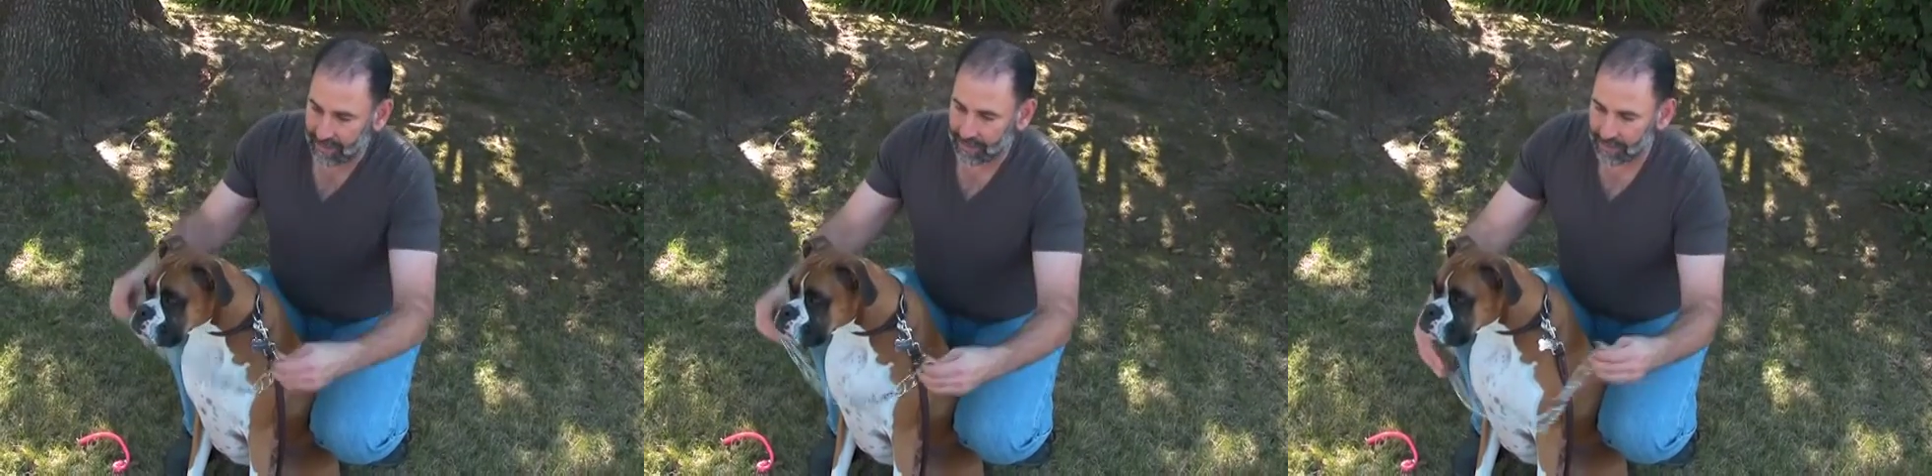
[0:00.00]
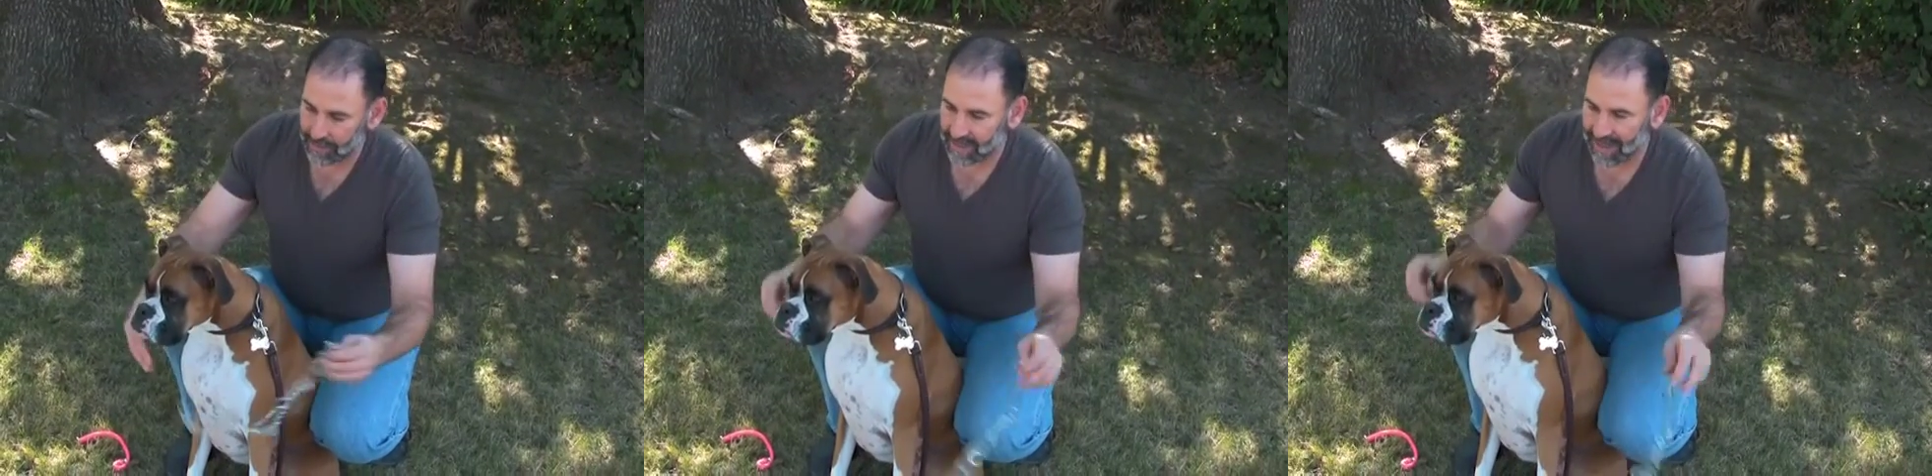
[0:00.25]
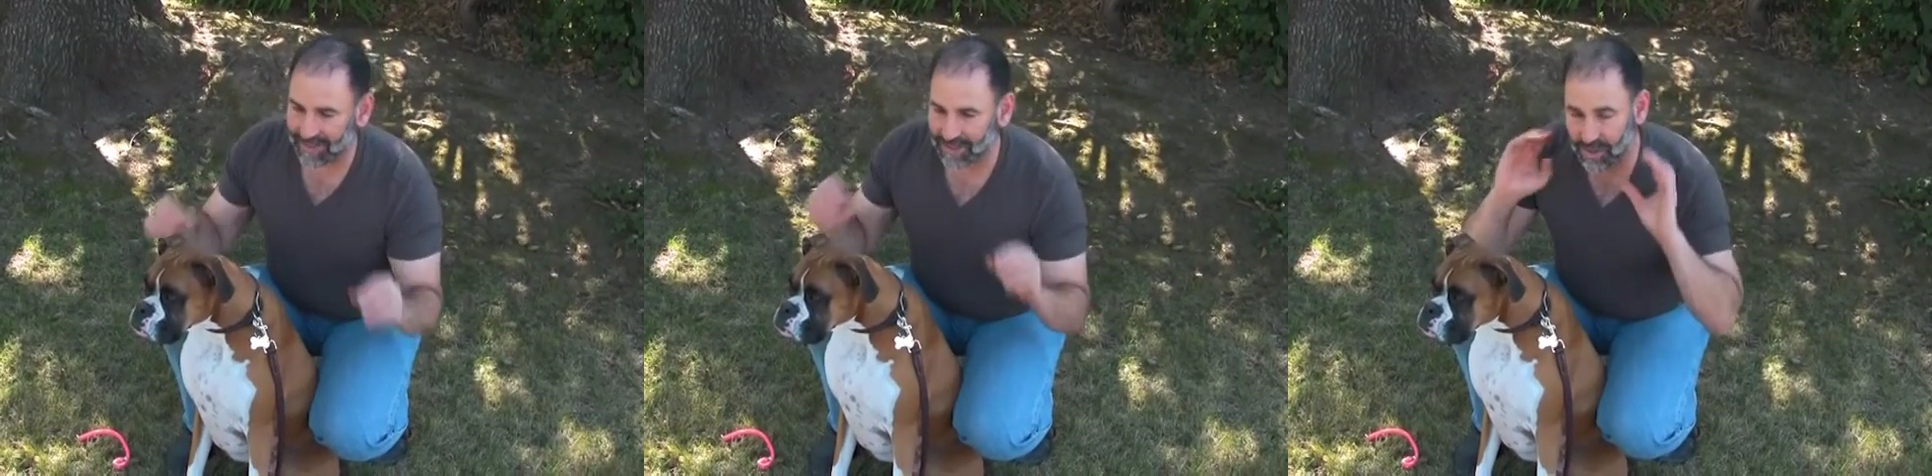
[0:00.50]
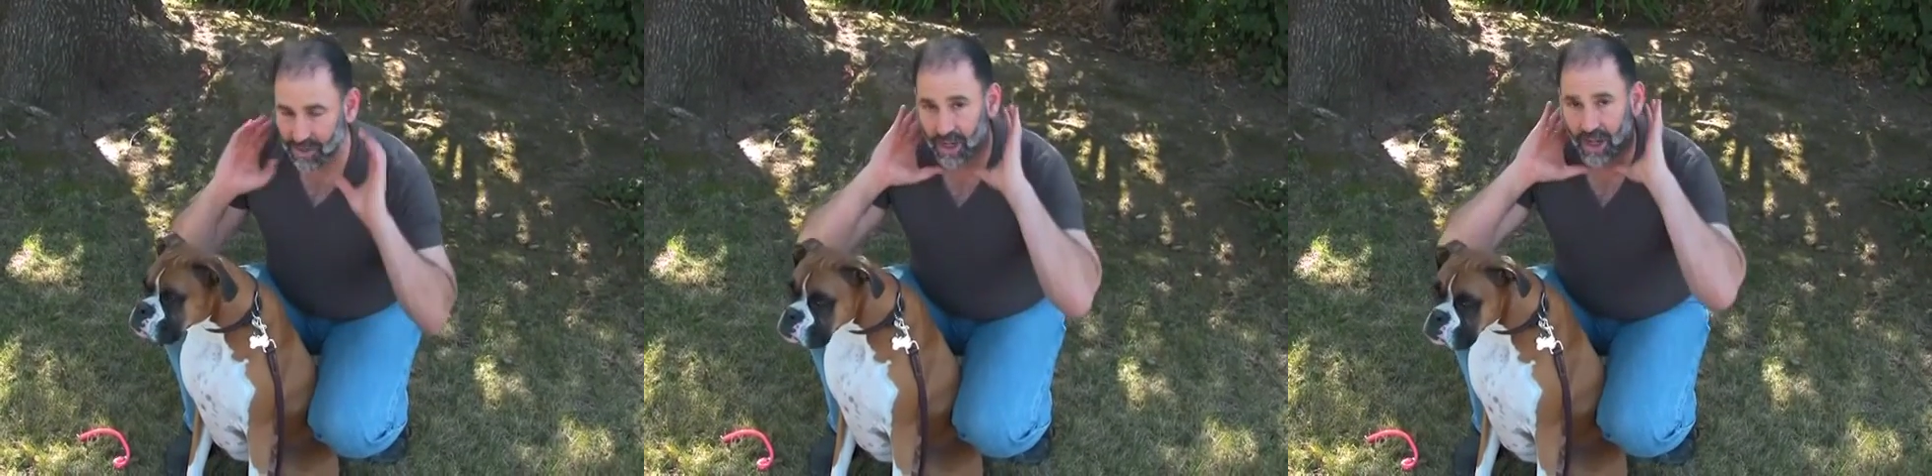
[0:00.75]
ears at
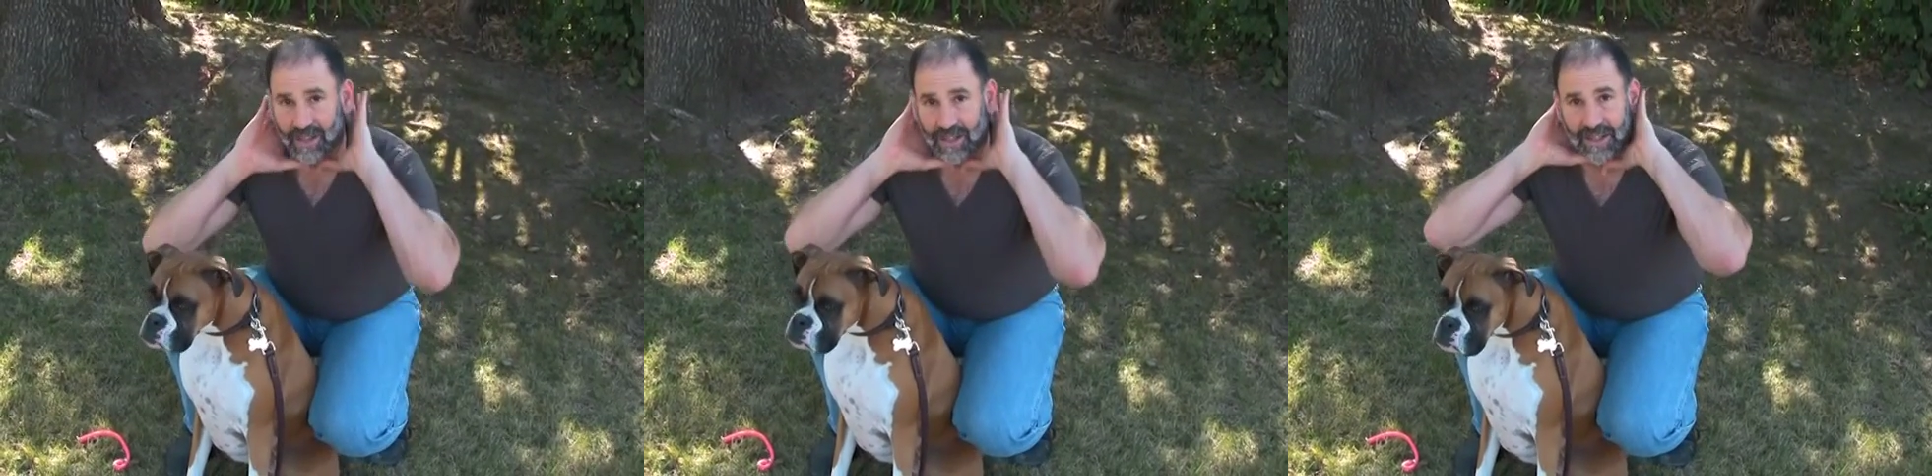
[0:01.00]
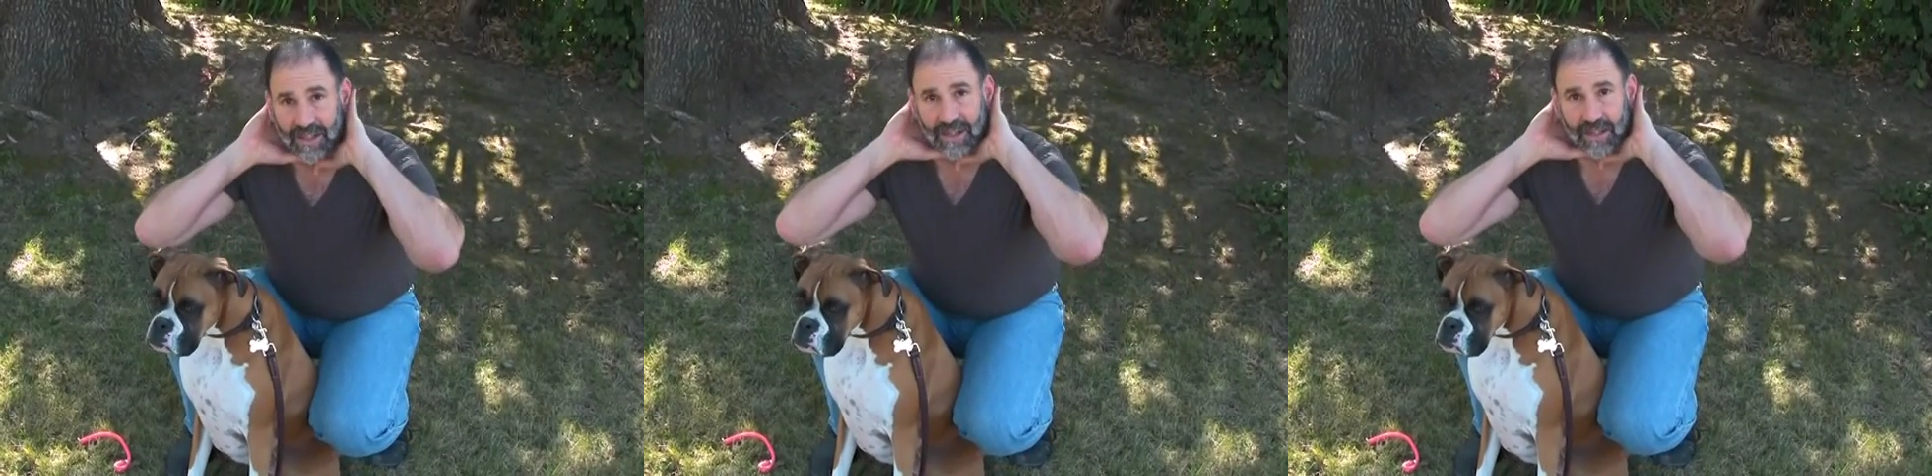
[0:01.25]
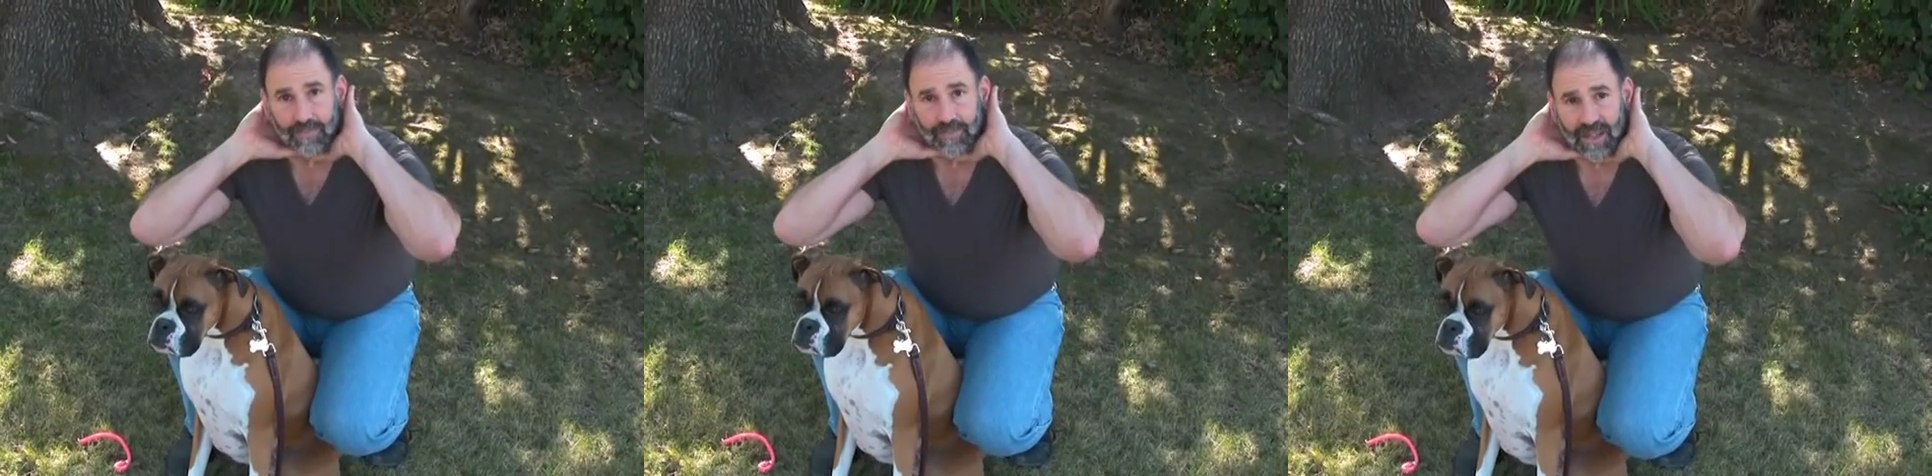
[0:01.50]
the jawline.